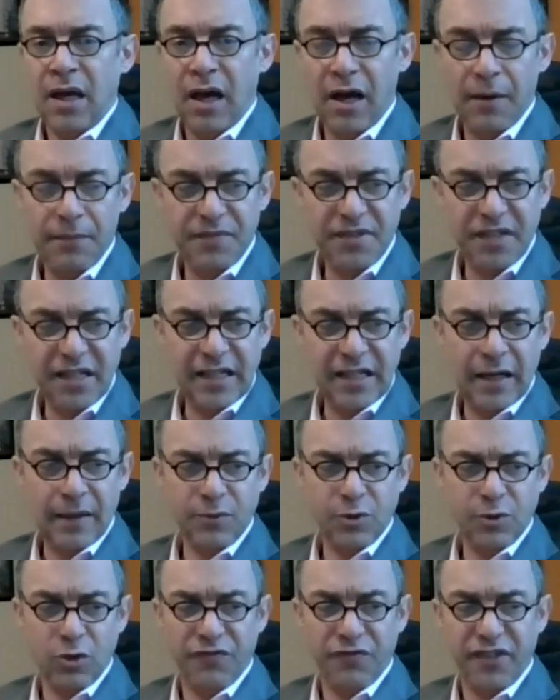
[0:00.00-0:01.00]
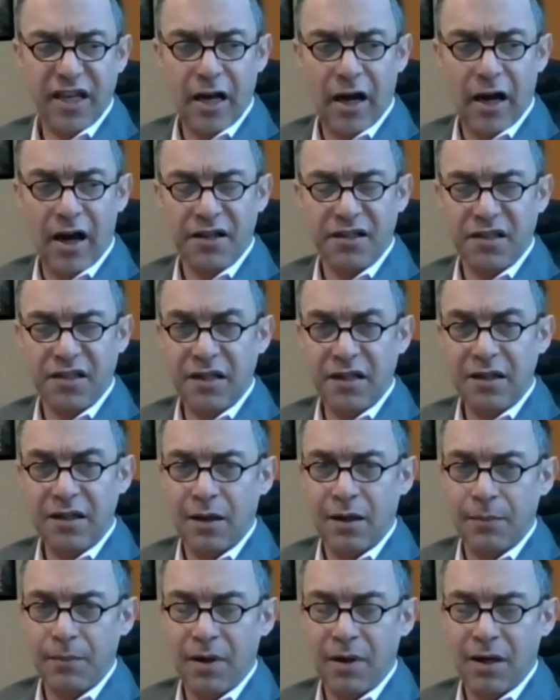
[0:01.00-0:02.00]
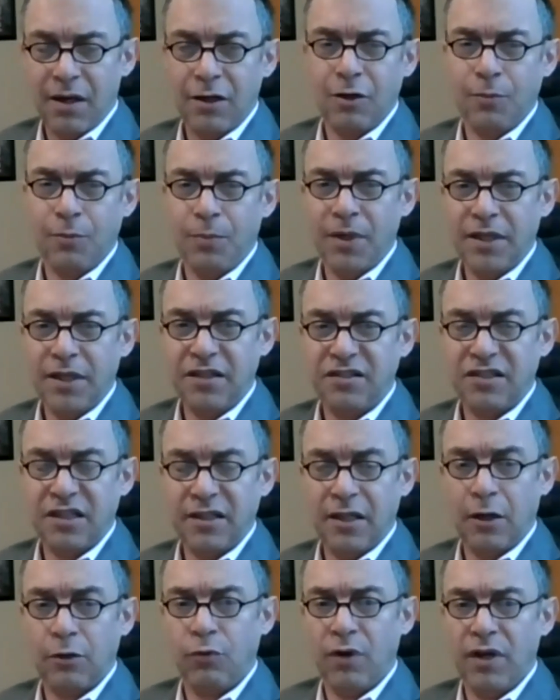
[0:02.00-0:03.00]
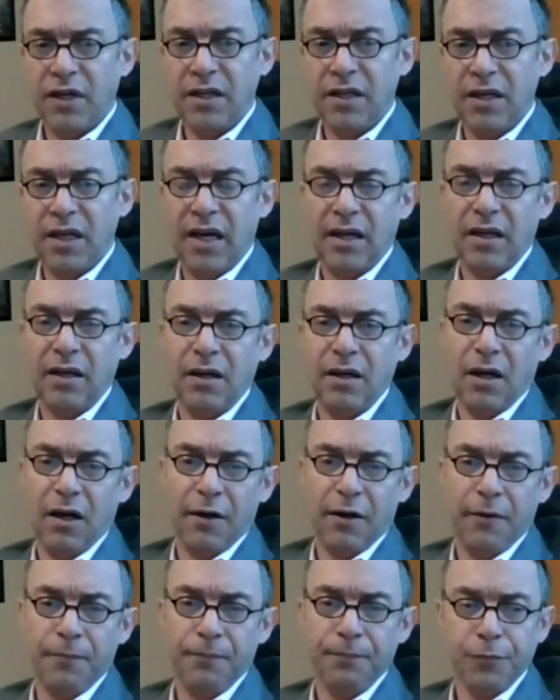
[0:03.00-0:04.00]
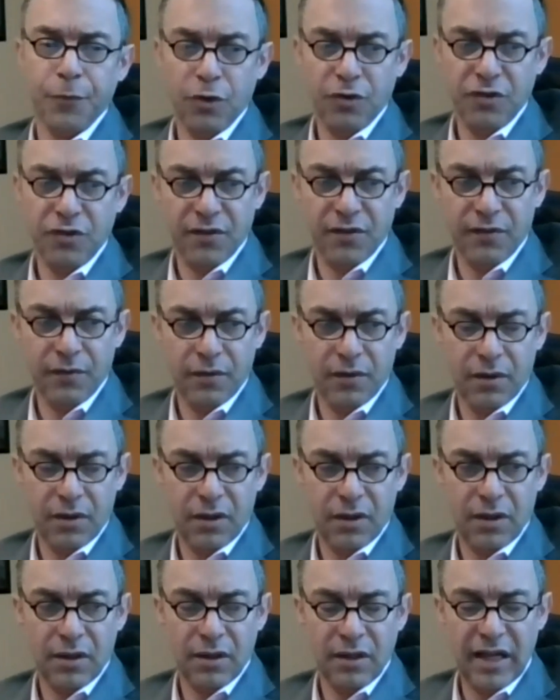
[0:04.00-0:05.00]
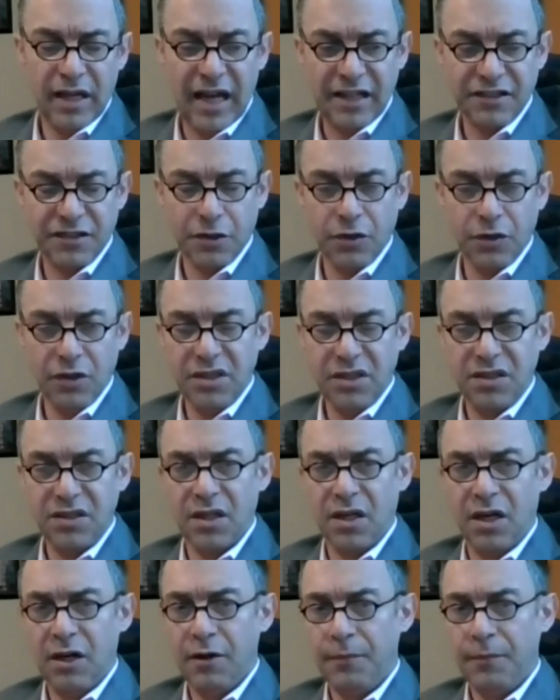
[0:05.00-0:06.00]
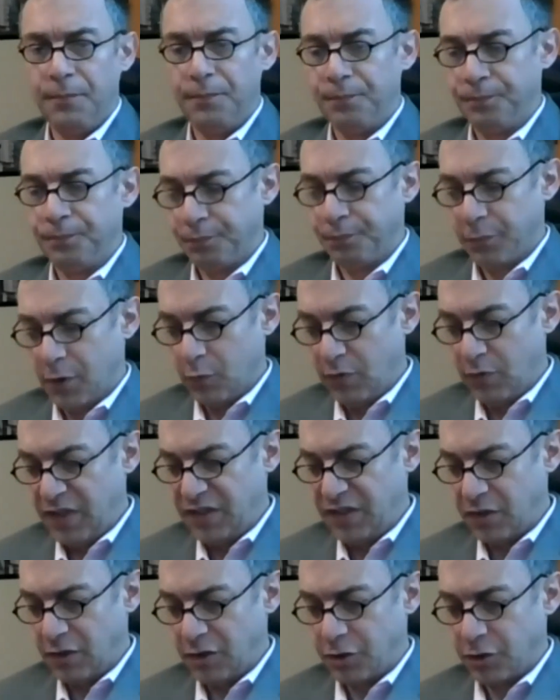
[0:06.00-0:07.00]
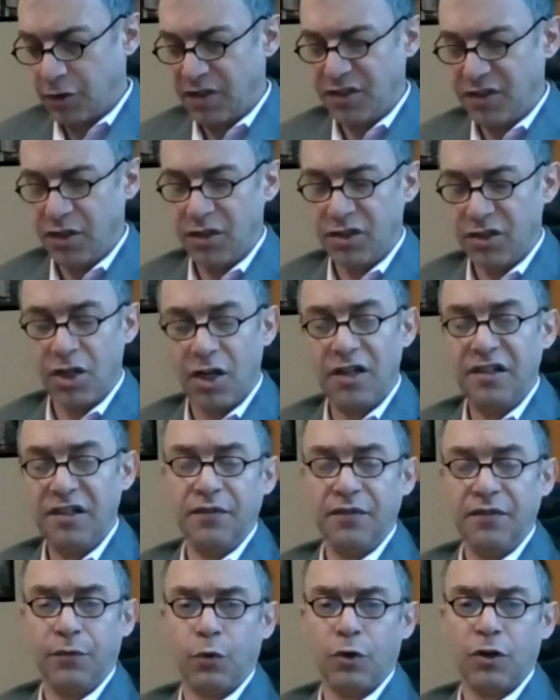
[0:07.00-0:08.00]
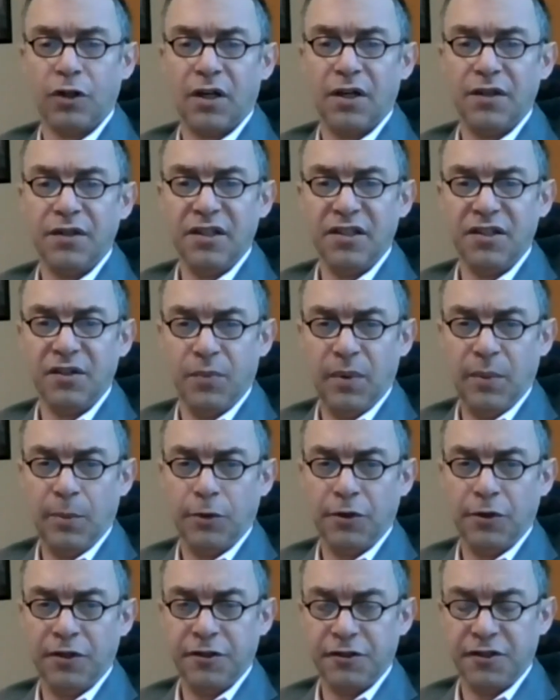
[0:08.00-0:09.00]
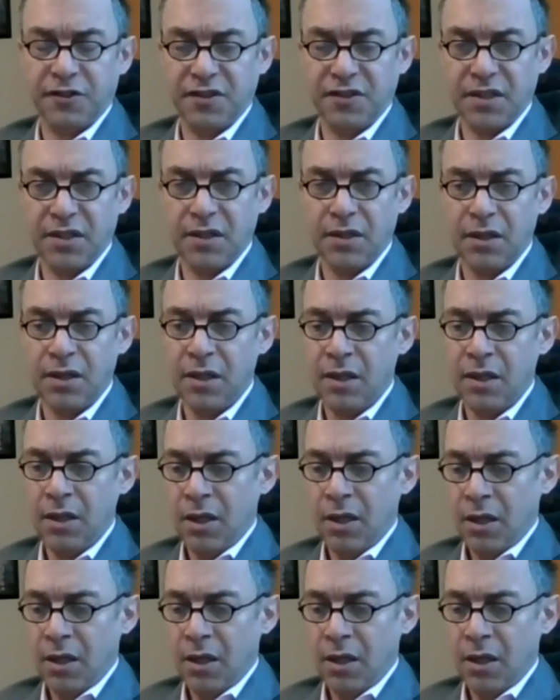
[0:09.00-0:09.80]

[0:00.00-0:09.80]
Zeynep Tufekci, I hope I said that right, who's an excellent researcher, has done tons of work on this if people are interested.